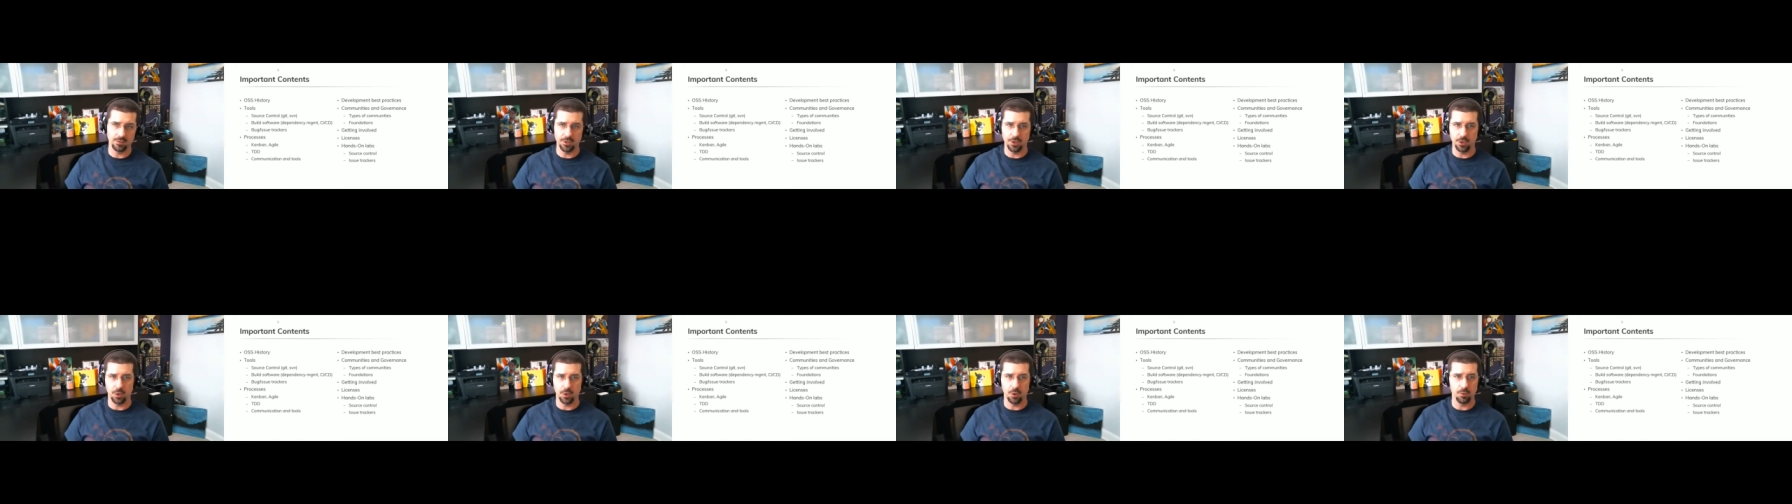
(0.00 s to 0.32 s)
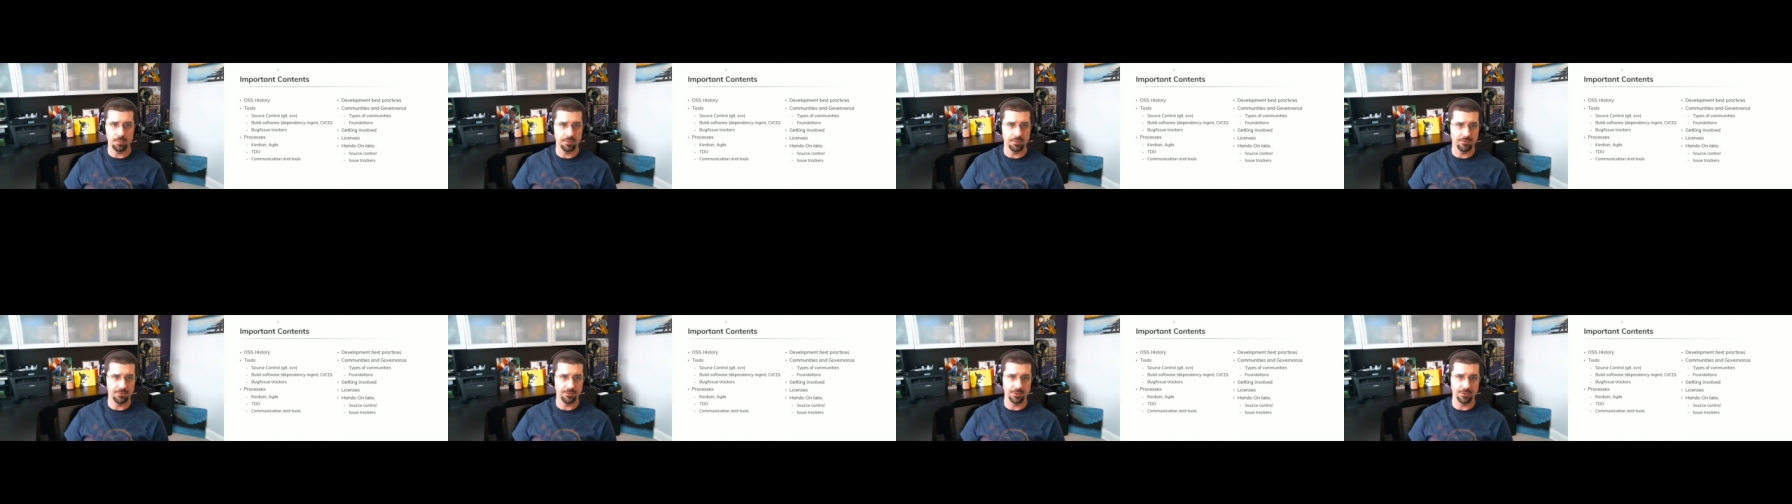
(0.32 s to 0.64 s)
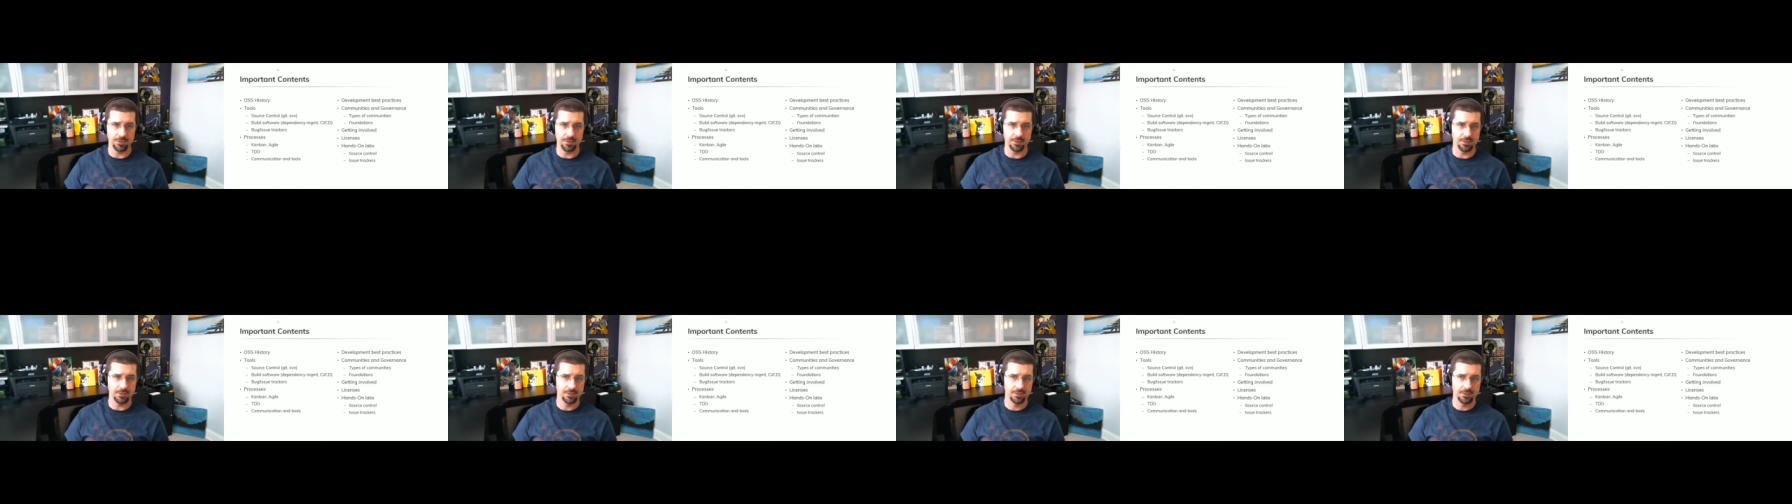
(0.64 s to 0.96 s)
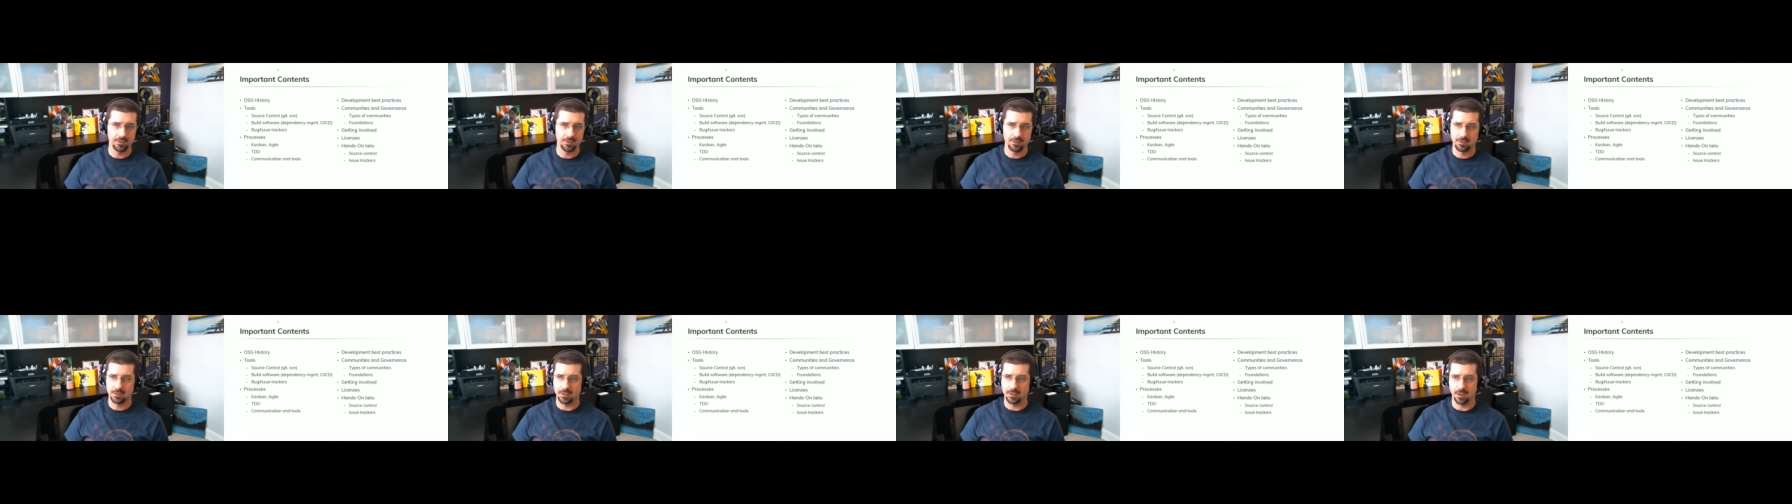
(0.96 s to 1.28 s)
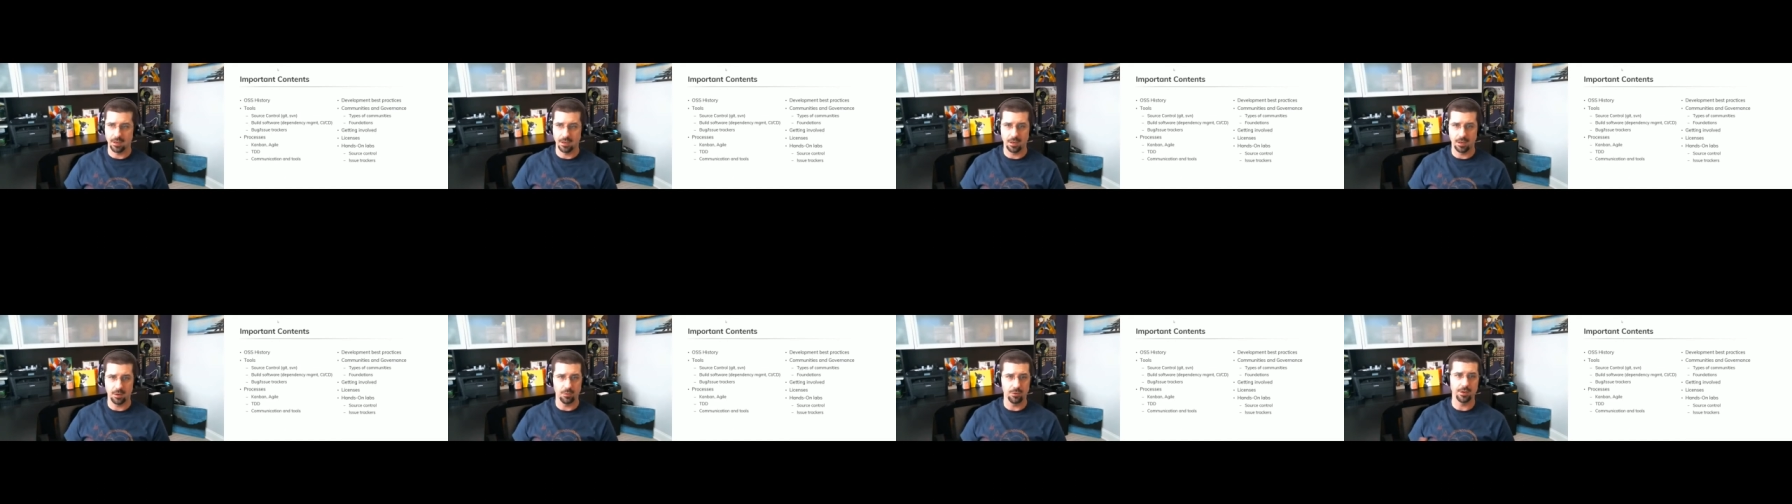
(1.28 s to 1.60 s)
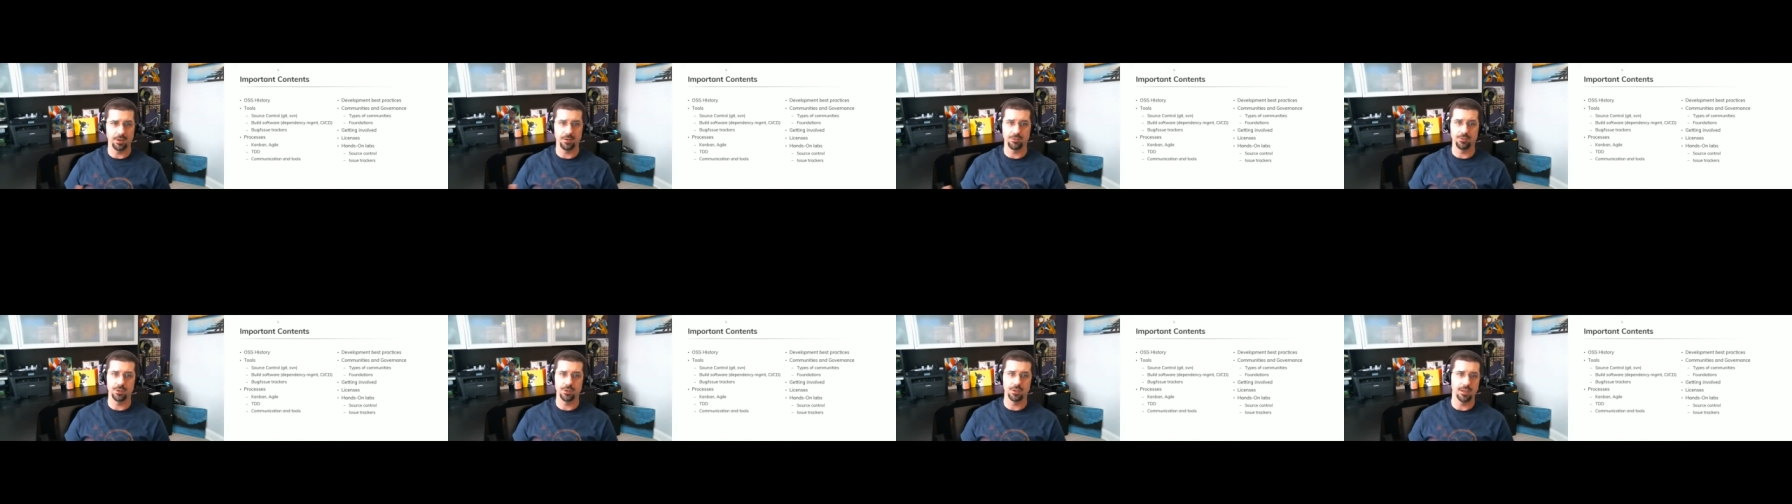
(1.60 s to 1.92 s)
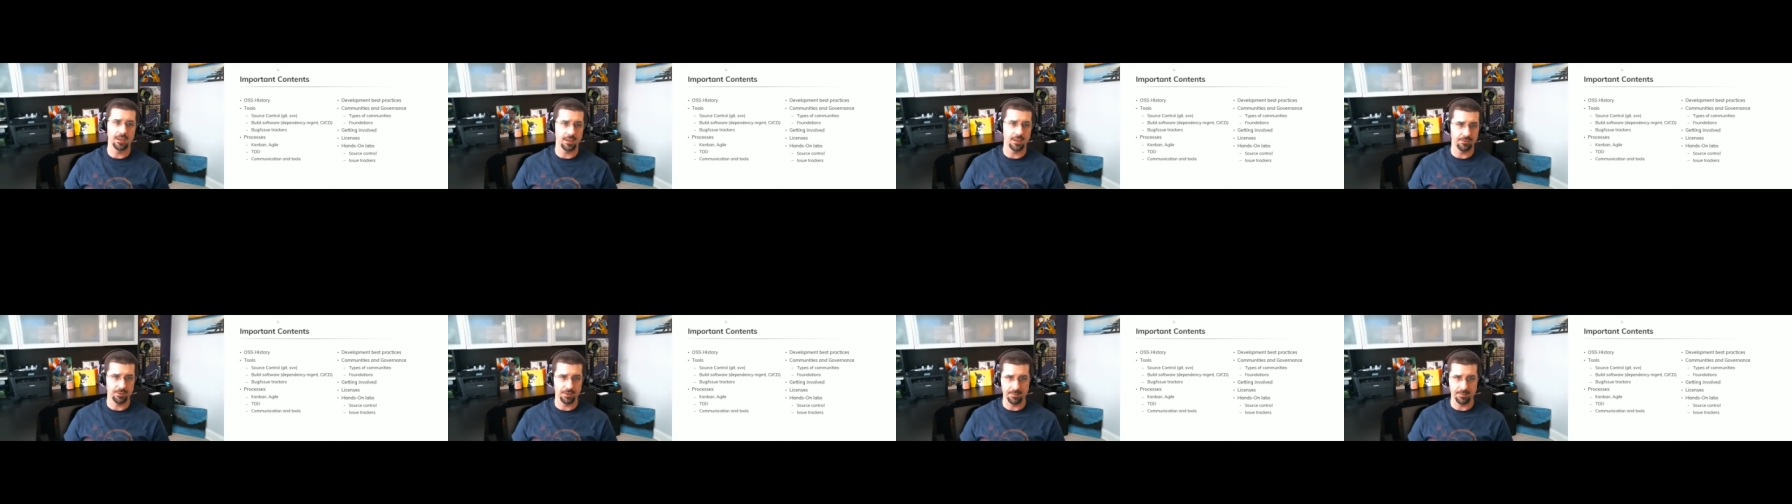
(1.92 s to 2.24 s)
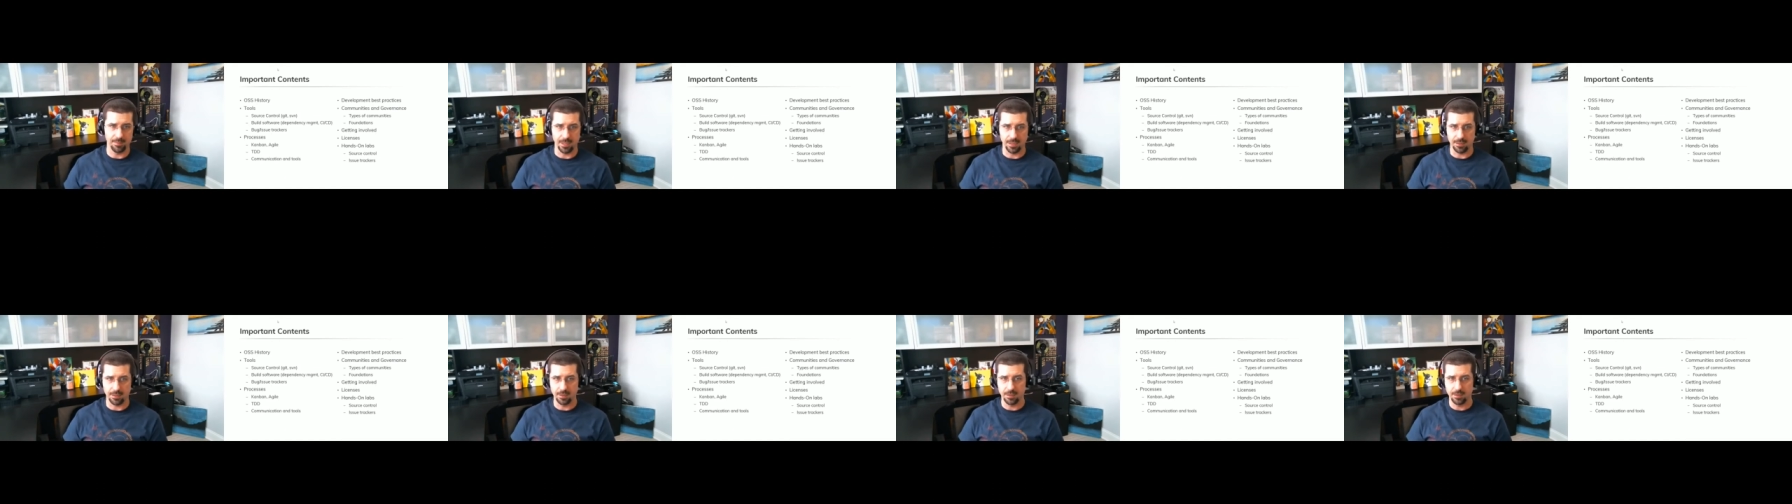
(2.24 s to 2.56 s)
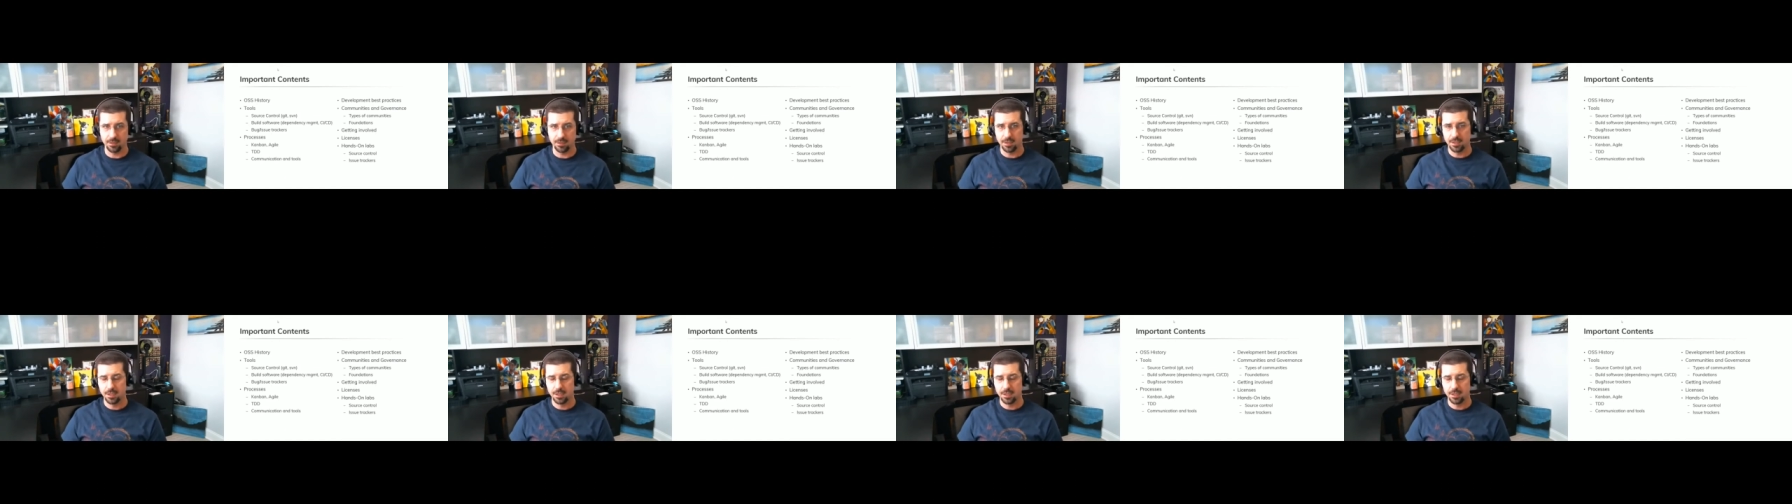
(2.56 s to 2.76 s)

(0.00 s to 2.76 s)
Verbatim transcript: you know, open for uh, whatever you have in mind.